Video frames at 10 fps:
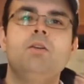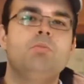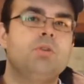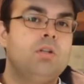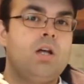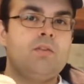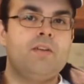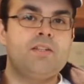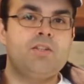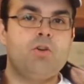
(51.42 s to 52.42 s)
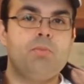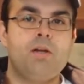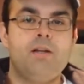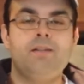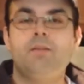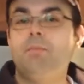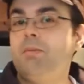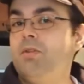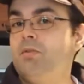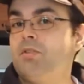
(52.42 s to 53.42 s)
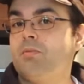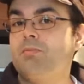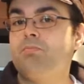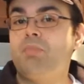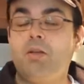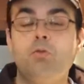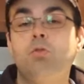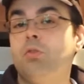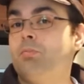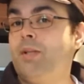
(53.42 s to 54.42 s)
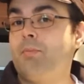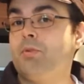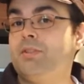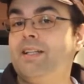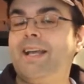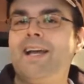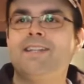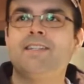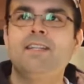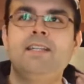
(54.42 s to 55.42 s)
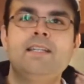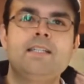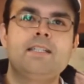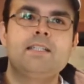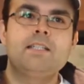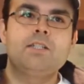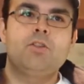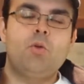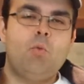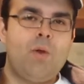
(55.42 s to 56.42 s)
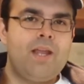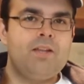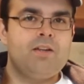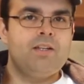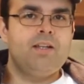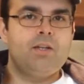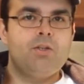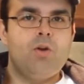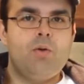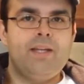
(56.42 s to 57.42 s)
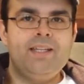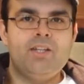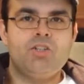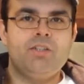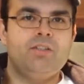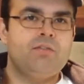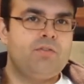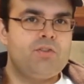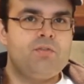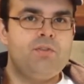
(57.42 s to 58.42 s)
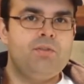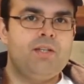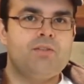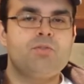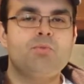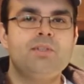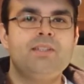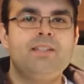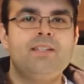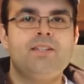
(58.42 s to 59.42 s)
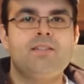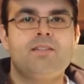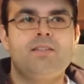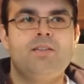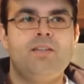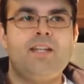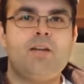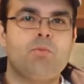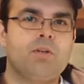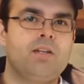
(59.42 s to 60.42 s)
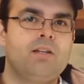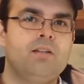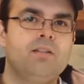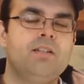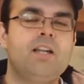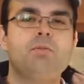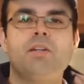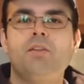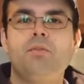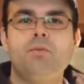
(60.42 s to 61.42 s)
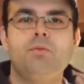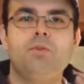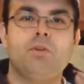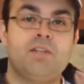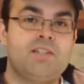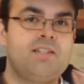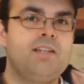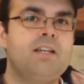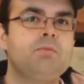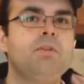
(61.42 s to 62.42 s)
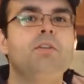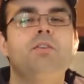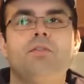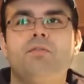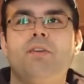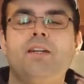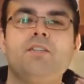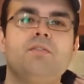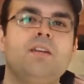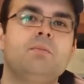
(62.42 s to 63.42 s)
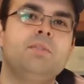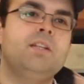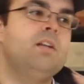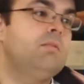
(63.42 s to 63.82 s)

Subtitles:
put a lot of SEO behind it, maybe do some Google pay-per-click ads, the way you're going to get going initially in the first few years really is networking. Networking through your existing network, your friends, family,